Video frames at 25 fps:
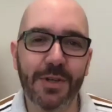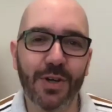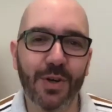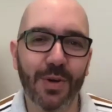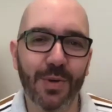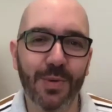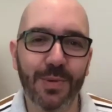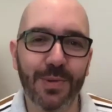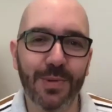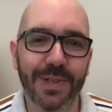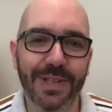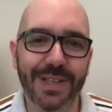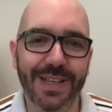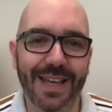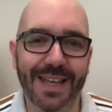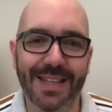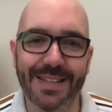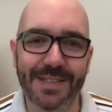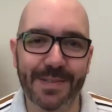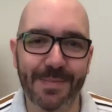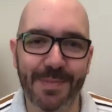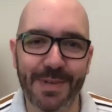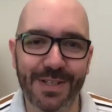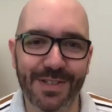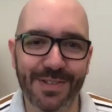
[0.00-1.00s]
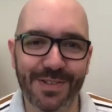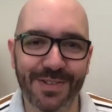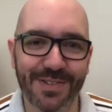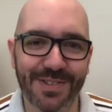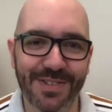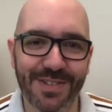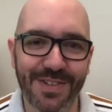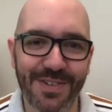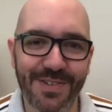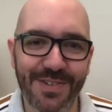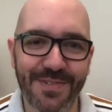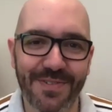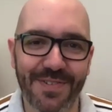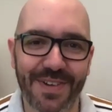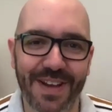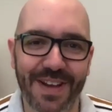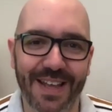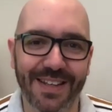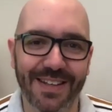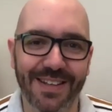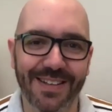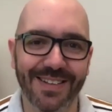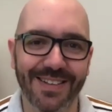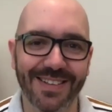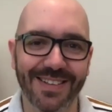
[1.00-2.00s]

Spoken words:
cool again to be a Doctor Who fan.